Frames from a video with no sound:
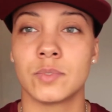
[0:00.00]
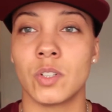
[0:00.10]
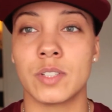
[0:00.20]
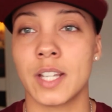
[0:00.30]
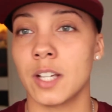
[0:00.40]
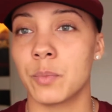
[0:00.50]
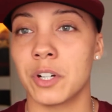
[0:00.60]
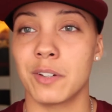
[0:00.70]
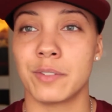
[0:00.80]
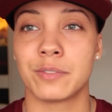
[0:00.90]
your date of
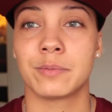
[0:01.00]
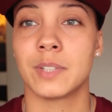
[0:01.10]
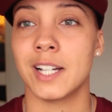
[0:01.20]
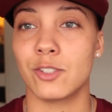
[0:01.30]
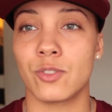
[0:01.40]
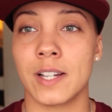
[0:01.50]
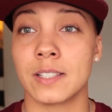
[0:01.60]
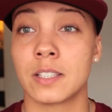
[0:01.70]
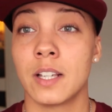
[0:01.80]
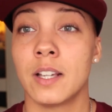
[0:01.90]
birth,
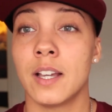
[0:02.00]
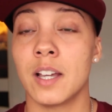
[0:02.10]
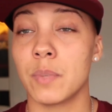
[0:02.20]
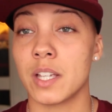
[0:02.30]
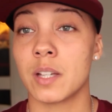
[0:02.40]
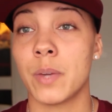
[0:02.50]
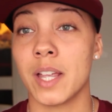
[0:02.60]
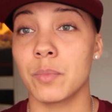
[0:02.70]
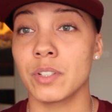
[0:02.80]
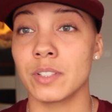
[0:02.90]
address, and make a
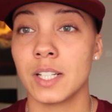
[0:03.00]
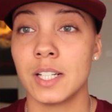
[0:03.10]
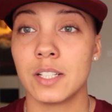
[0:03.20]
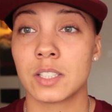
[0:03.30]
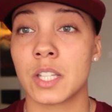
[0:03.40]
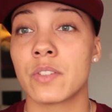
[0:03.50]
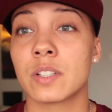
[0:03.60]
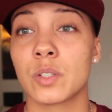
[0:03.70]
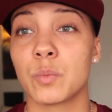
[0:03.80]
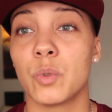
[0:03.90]
payment. So there
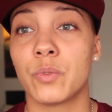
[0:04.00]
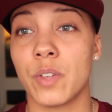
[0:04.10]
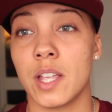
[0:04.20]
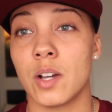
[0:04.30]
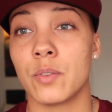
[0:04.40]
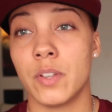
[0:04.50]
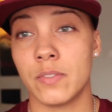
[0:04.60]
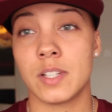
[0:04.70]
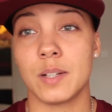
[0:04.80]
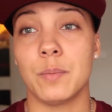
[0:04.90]
is a small fee of
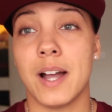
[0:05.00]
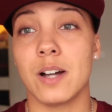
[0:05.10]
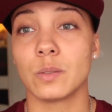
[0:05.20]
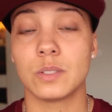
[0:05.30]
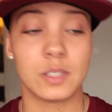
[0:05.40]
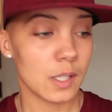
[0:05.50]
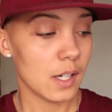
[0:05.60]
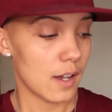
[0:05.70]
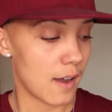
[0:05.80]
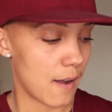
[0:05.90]
£15
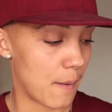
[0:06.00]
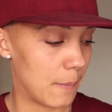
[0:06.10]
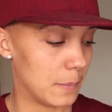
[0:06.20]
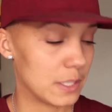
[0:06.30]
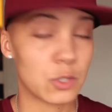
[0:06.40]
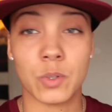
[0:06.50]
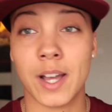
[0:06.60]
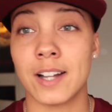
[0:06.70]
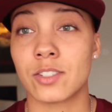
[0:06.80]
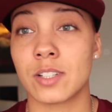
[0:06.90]

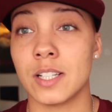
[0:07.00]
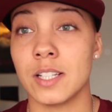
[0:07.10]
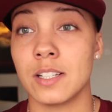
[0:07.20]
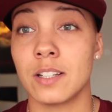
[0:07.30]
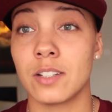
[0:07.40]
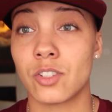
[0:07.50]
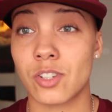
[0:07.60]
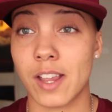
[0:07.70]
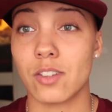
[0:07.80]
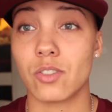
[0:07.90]
to actually
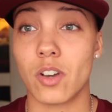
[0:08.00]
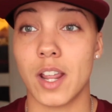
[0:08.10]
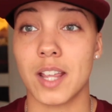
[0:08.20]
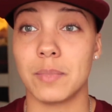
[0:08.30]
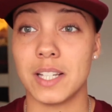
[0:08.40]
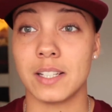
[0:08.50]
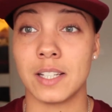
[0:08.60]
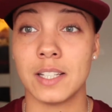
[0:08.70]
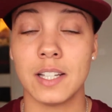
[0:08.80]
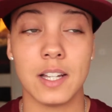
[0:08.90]
change your name
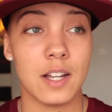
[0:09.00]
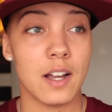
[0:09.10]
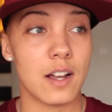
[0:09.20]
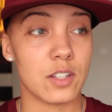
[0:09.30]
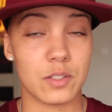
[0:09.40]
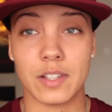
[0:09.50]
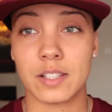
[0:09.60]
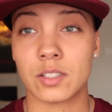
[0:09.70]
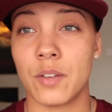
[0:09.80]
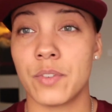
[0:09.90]
legally using
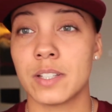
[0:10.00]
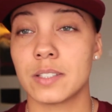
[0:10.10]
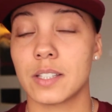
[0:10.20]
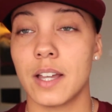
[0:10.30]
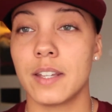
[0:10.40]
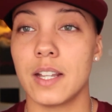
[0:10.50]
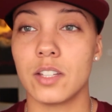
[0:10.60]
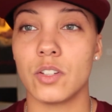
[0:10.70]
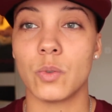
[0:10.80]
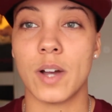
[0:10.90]
that service, and
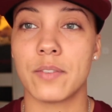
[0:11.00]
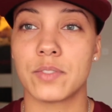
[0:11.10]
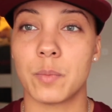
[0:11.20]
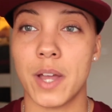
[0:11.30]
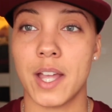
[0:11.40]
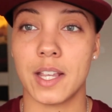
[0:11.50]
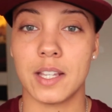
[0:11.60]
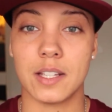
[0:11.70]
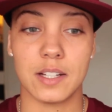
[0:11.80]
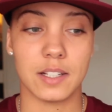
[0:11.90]
then you'll have to
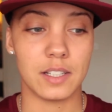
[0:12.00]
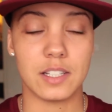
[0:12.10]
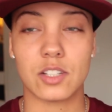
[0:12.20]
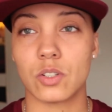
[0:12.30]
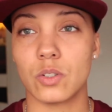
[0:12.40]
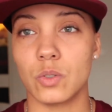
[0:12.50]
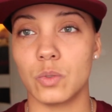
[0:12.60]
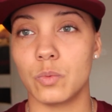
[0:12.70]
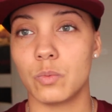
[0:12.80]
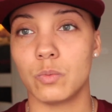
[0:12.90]
pay an
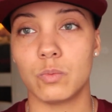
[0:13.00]
additional